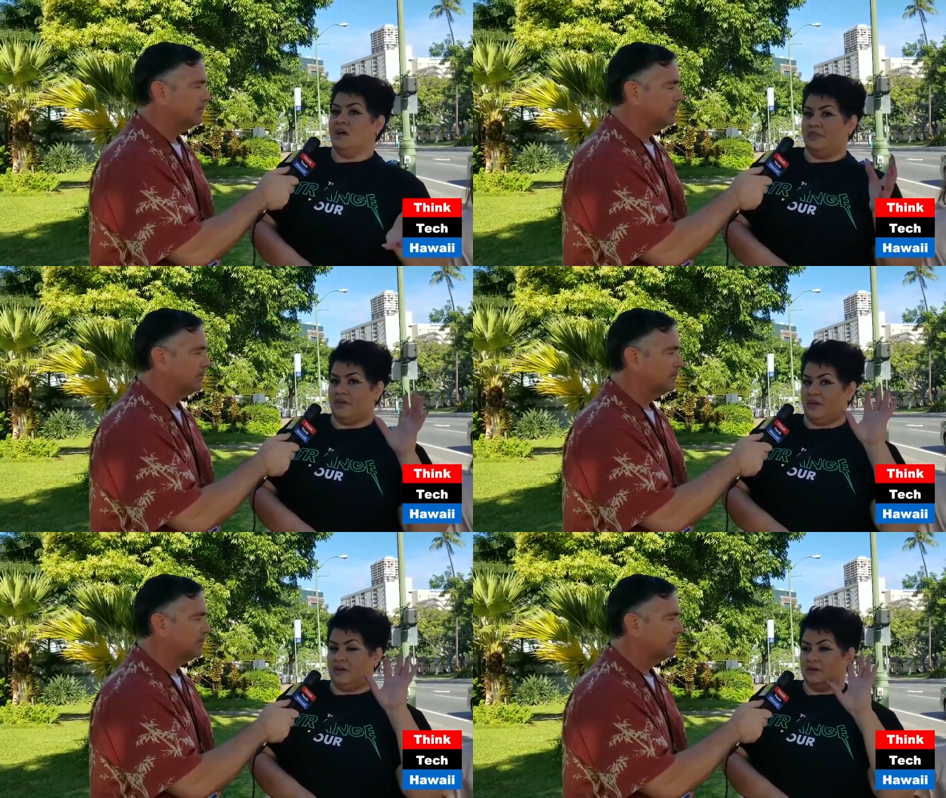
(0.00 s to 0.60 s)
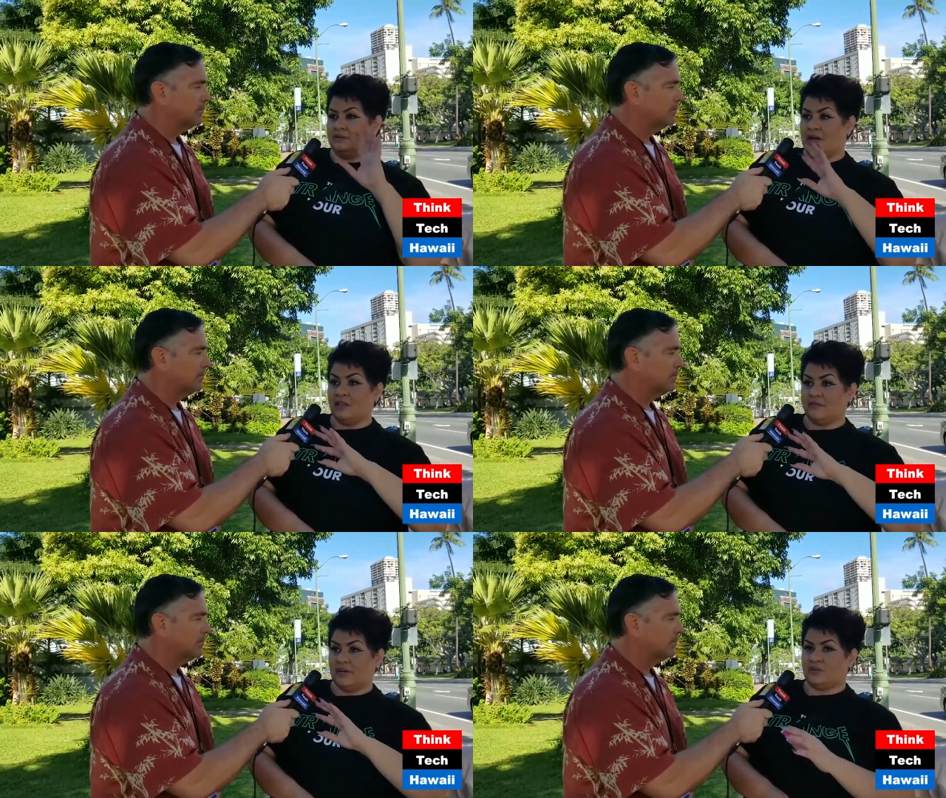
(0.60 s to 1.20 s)
Speaker 1: The
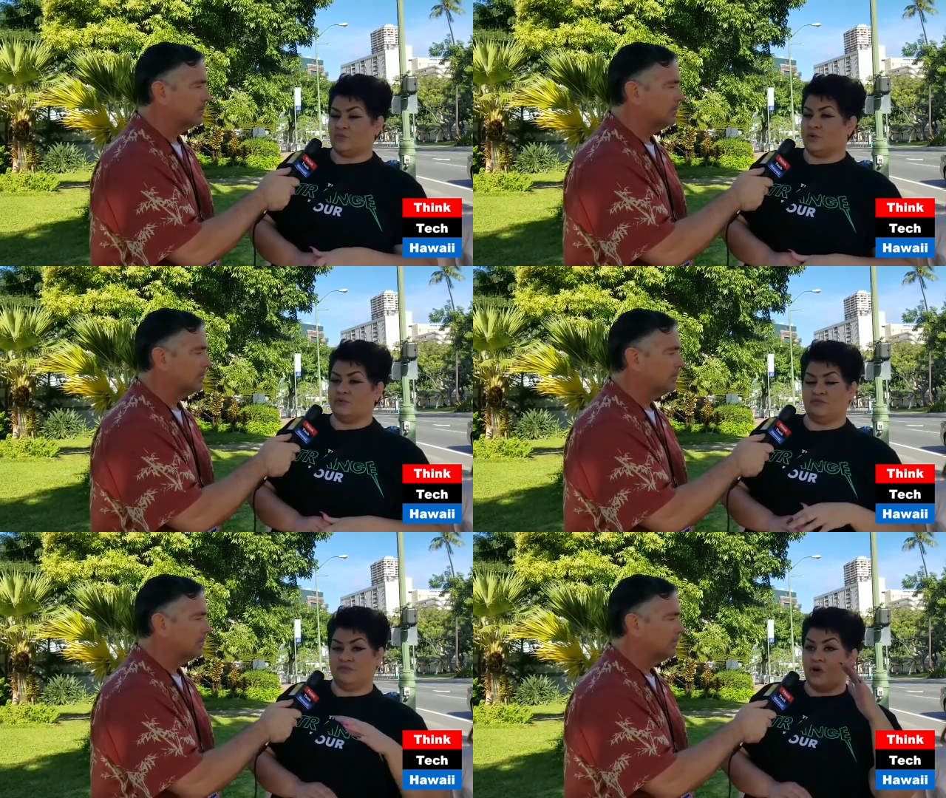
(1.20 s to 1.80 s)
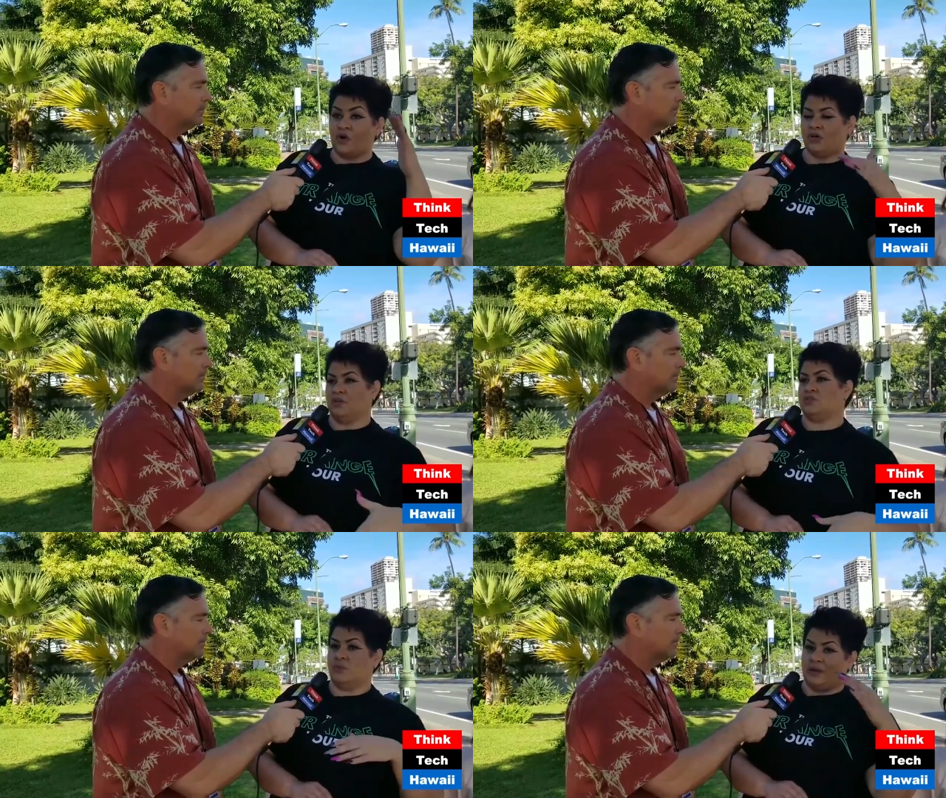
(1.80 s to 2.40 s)
elevators were full, you
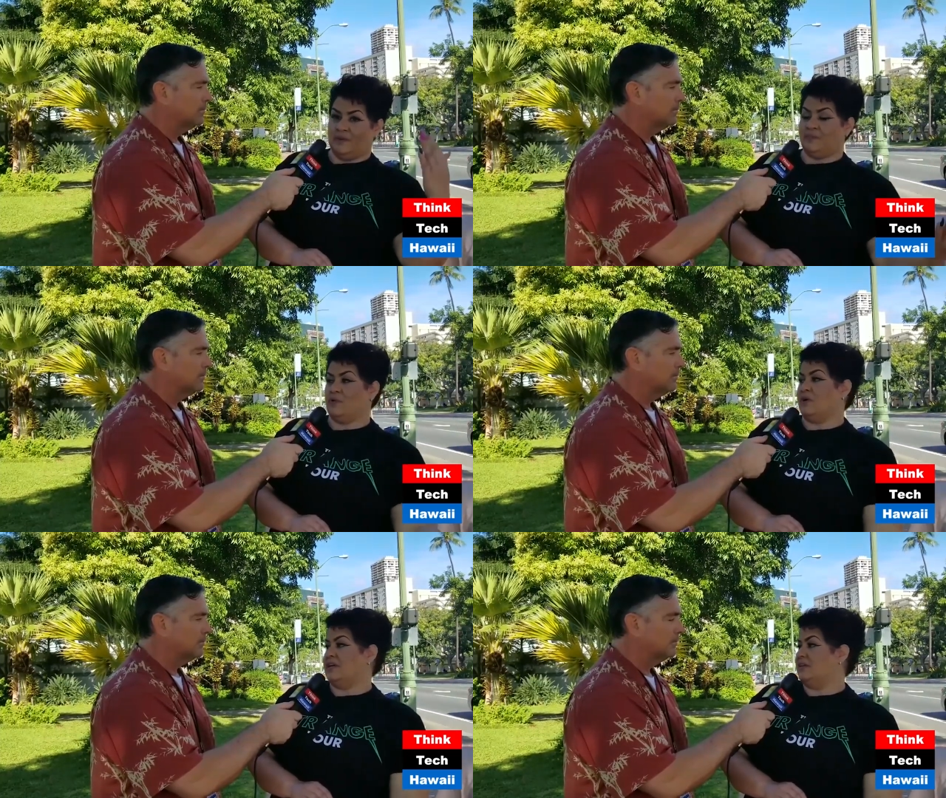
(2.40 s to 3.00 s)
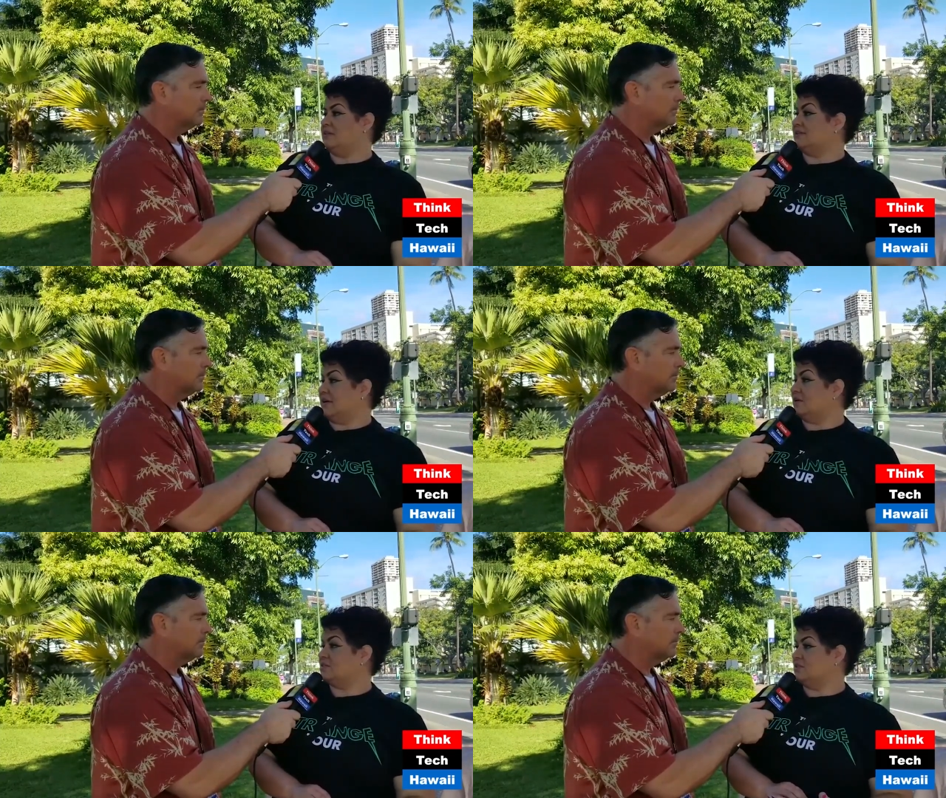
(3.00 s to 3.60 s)
know, so we had people going down the
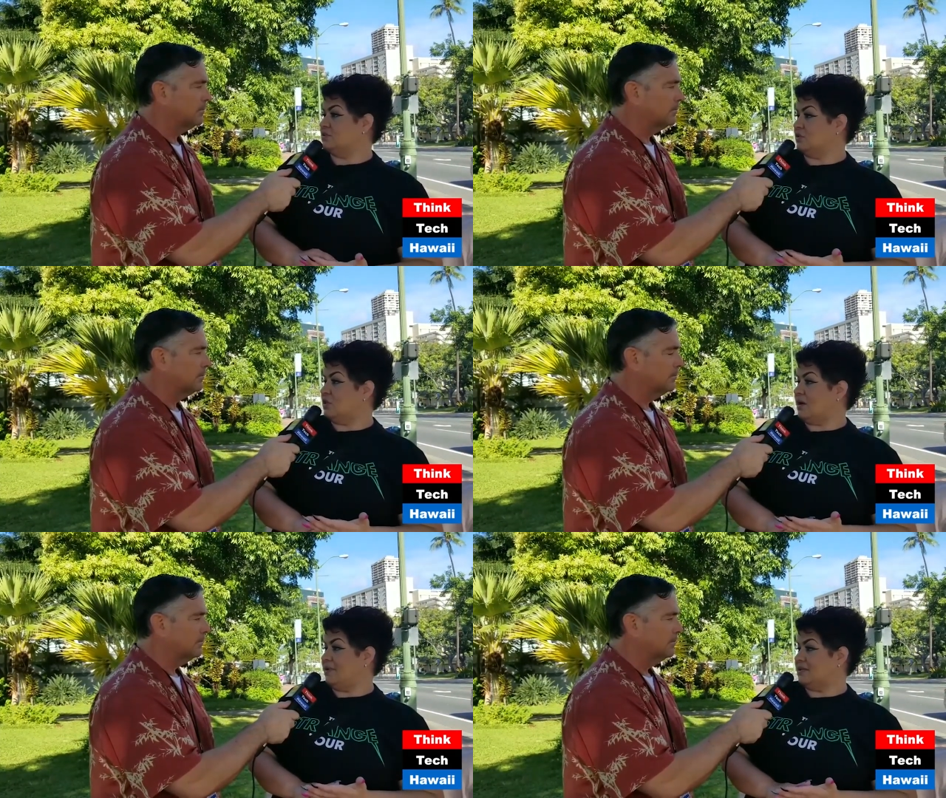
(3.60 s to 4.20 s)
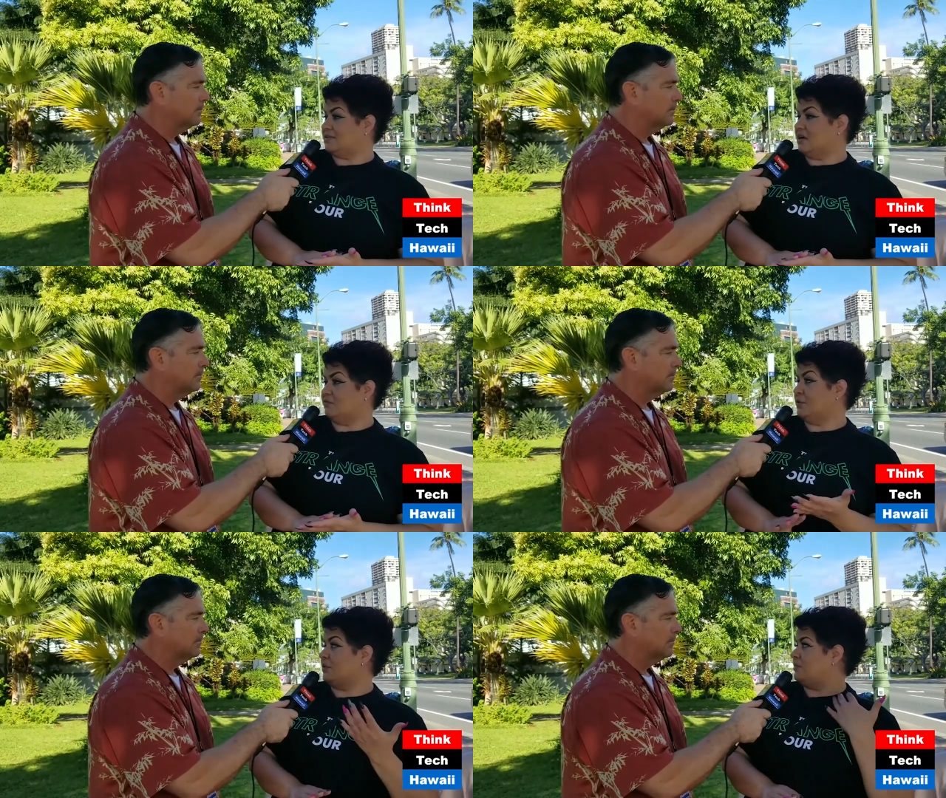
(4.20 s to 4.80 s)
stairs into the lobby
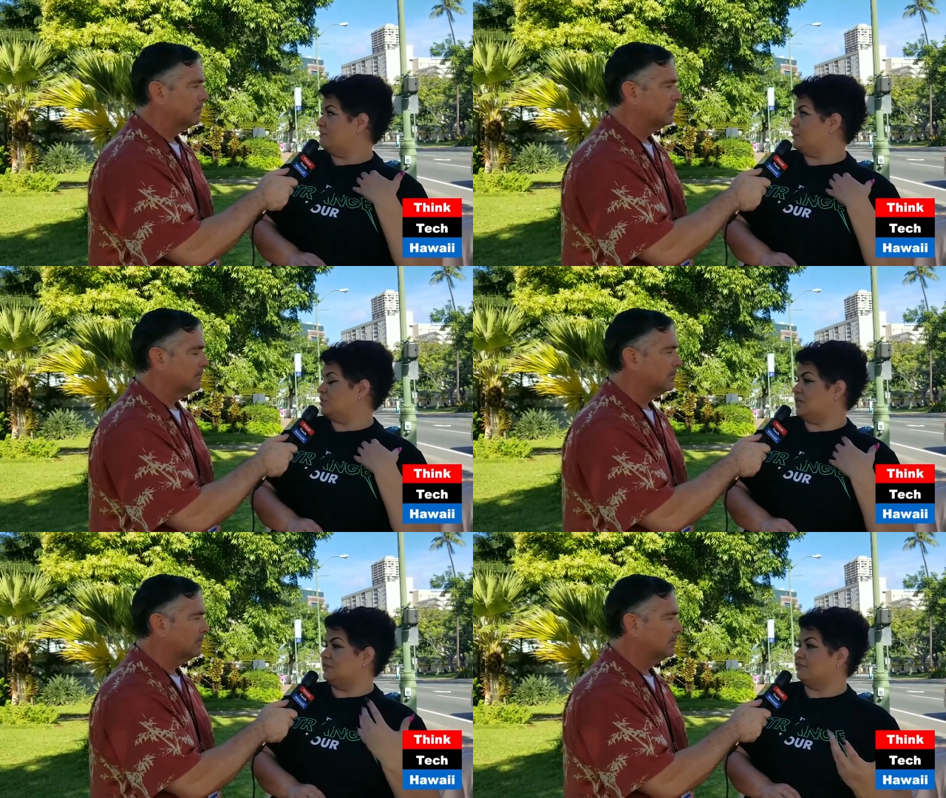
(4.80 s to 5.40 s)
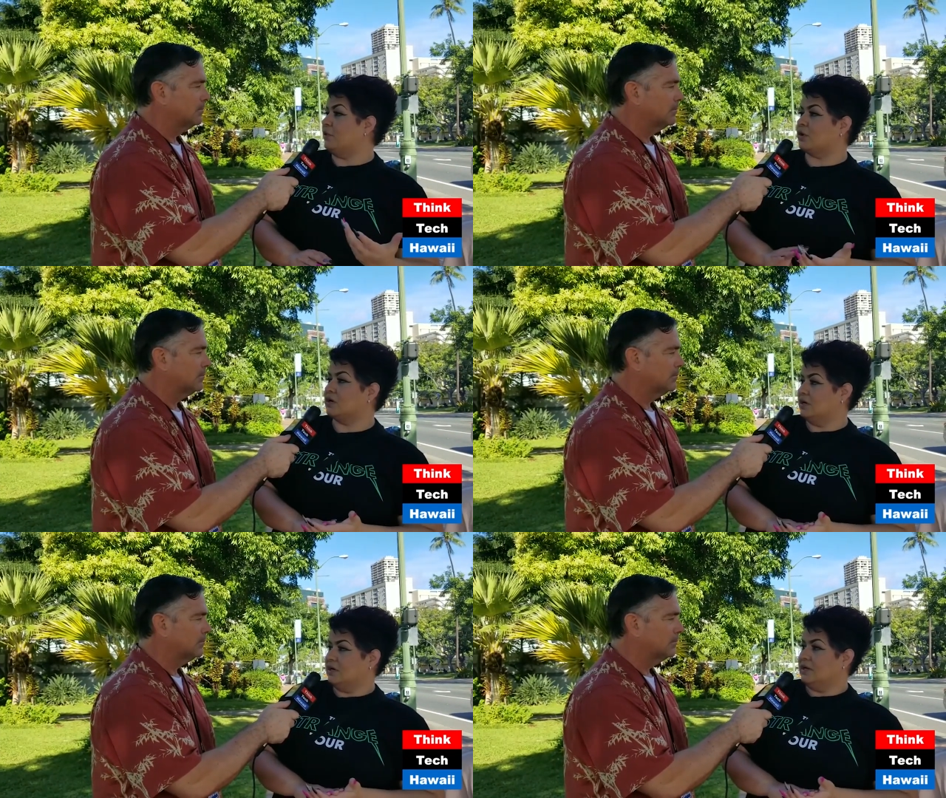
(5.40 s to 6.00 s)
itself. We were on the 14th
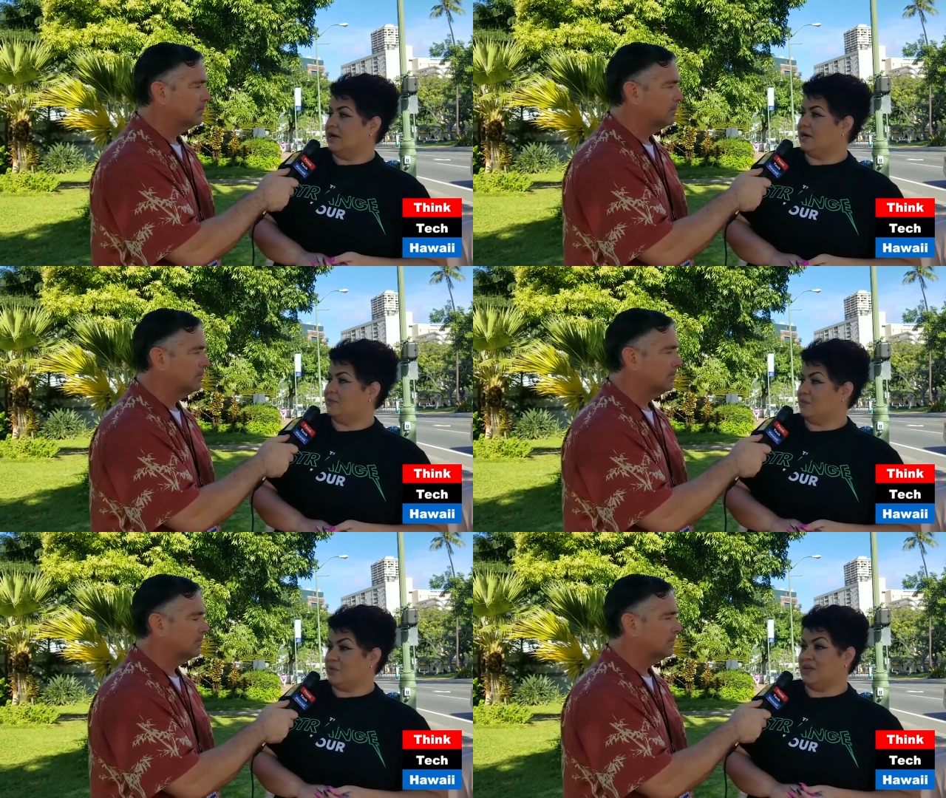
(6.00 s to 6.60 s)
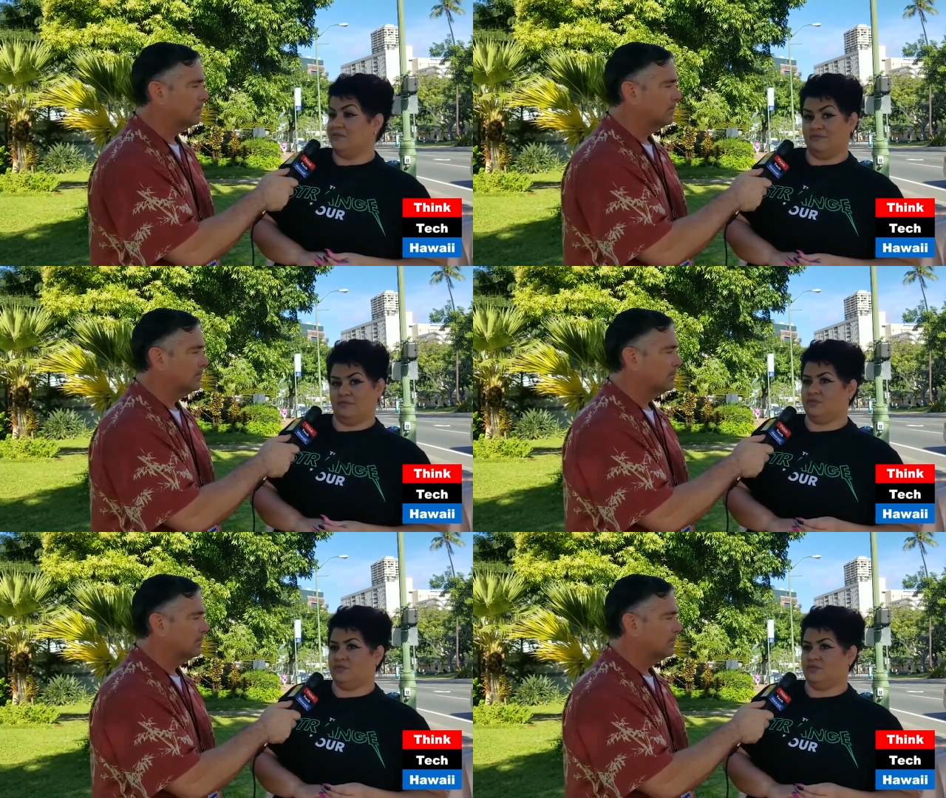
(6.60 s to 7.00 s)
floor, and we